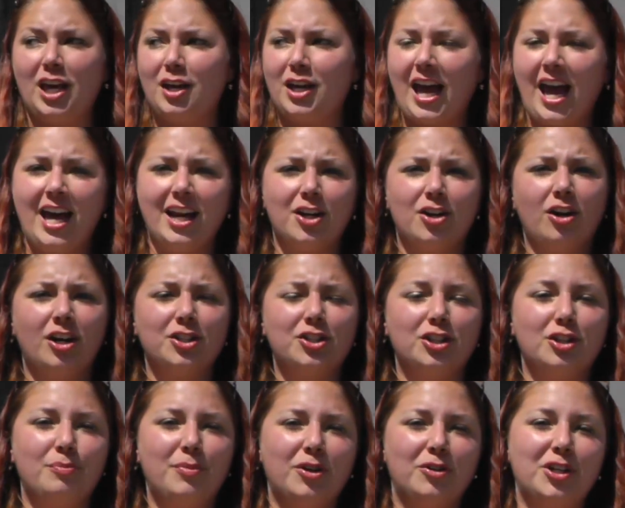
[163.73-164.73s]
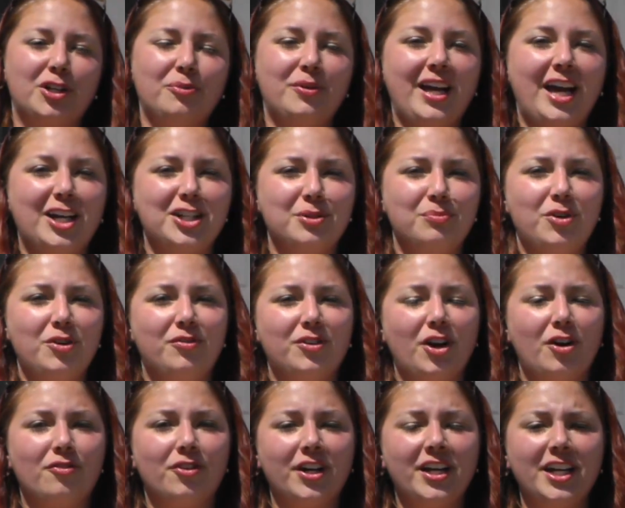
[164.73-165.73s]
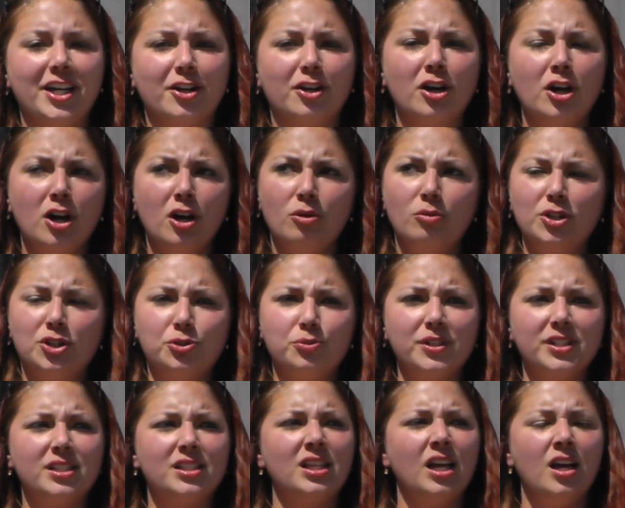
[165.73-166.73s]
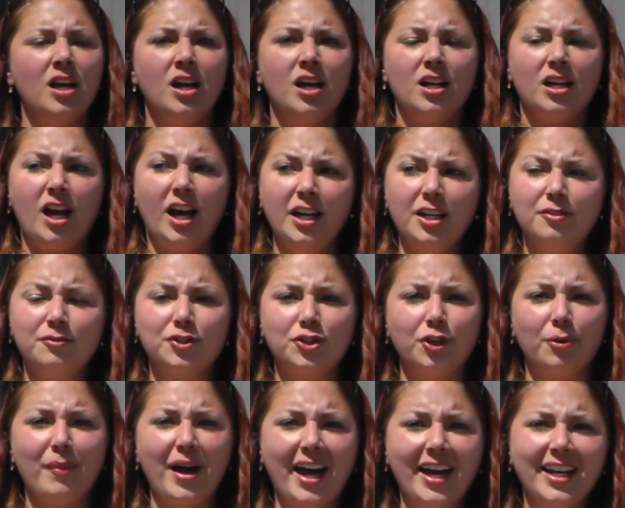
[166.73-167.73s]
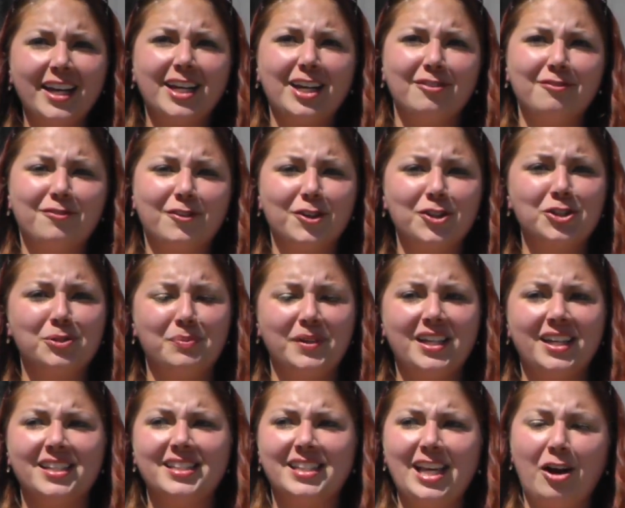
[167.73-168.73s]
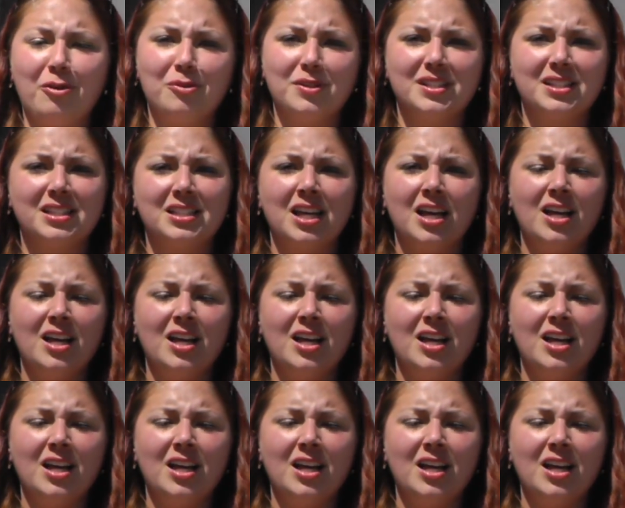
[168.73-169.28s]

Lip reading: they added on to the voting, we had to move it over here, which was kind of traumatic at first, because that was,